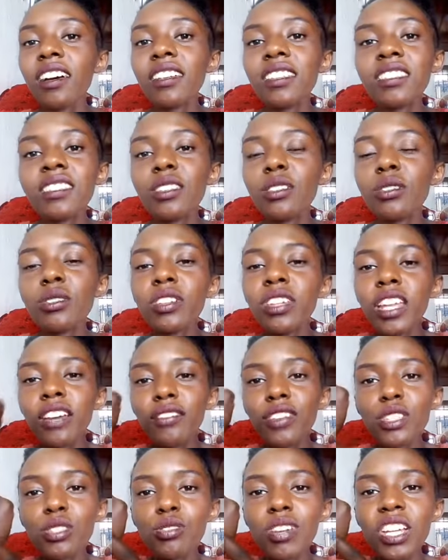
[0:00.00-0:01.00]
So
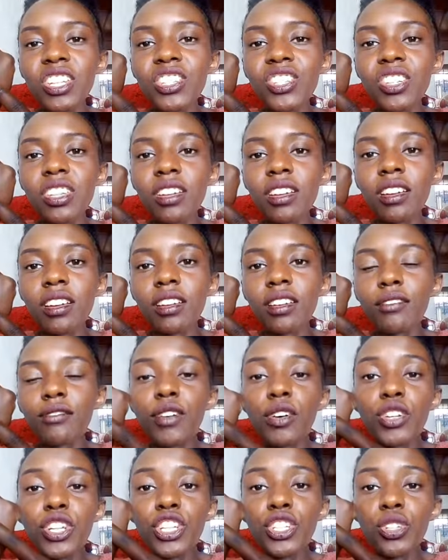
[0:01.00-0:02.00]
never swatch
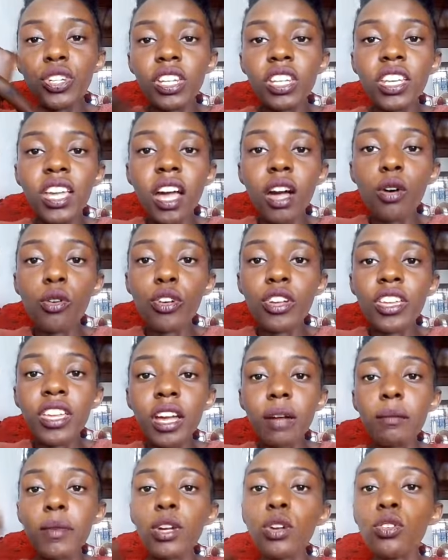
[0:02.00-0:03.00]
foundation here or
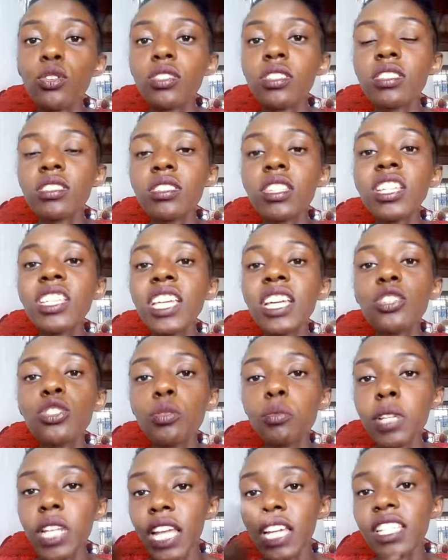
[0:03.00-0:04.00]
here because they tend
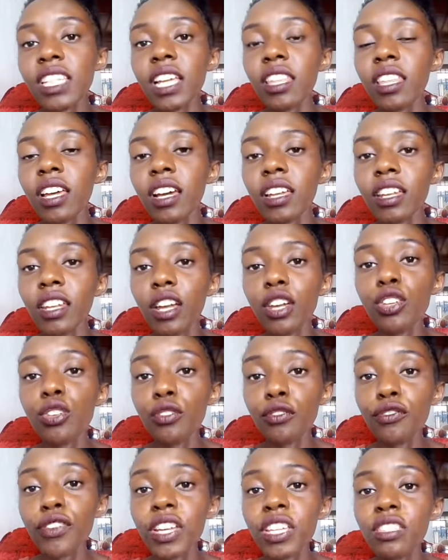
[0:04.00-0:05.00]
to be lighter than
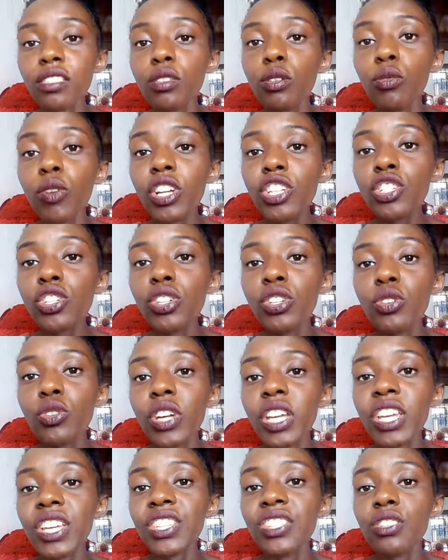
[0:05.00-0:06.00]
your face. So what you
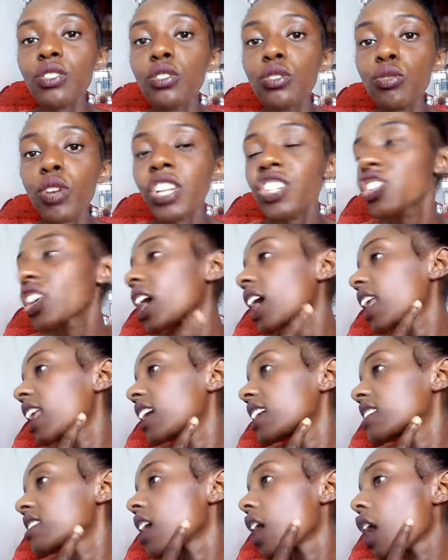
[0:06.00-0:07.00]
do is you swatch
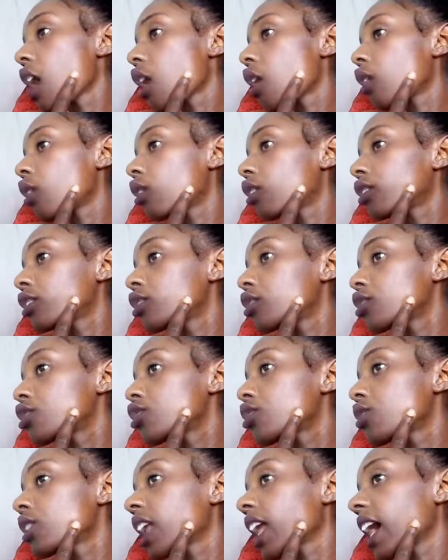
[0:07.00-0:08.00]
colors on your
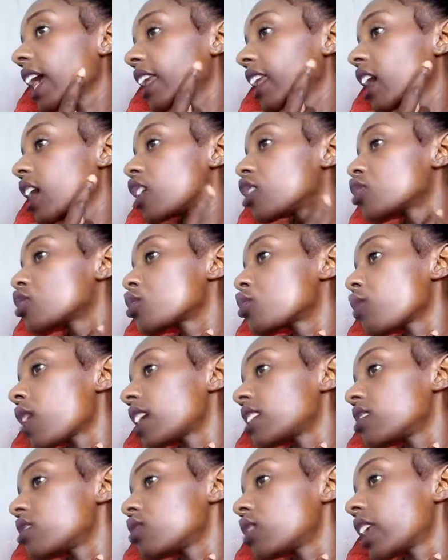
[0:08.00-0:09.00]
jawline
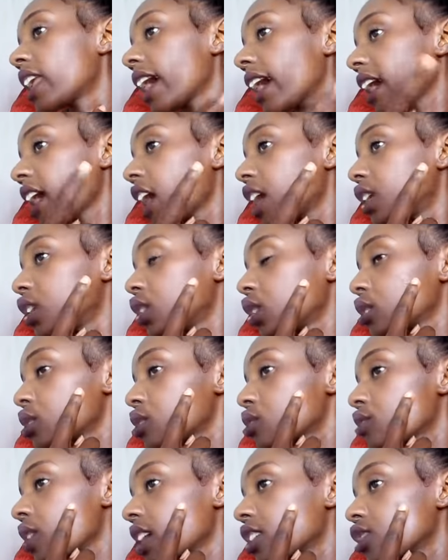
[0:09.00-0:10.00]
towards your neck. Don't
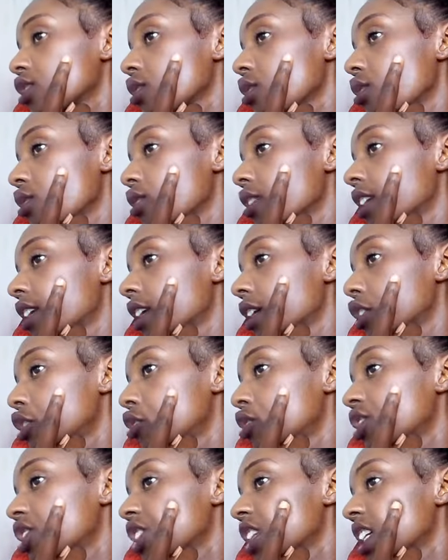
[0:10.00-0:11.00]
swatch on
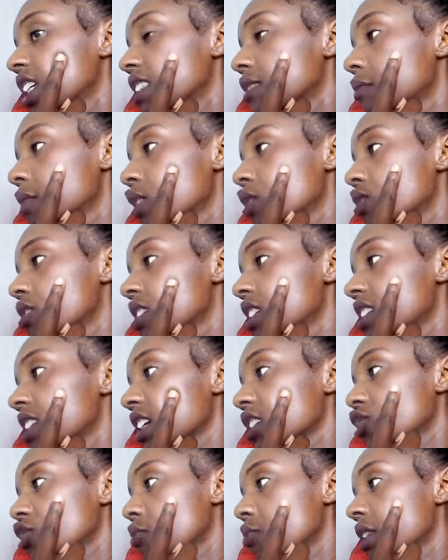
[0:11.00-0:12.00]
your cheeks because they
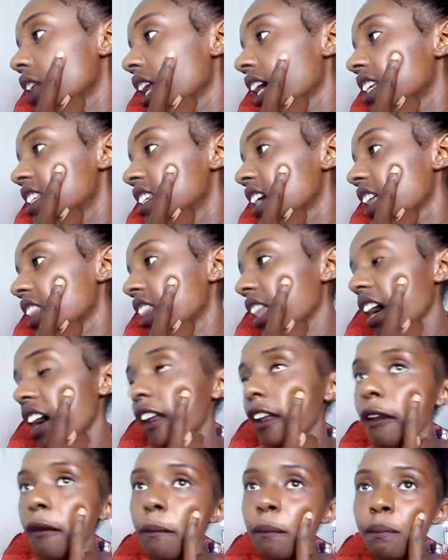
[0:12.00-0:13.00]
tend to be lighter
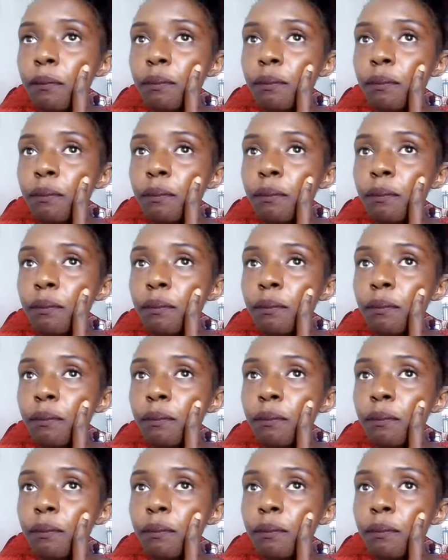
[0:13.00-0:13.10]
than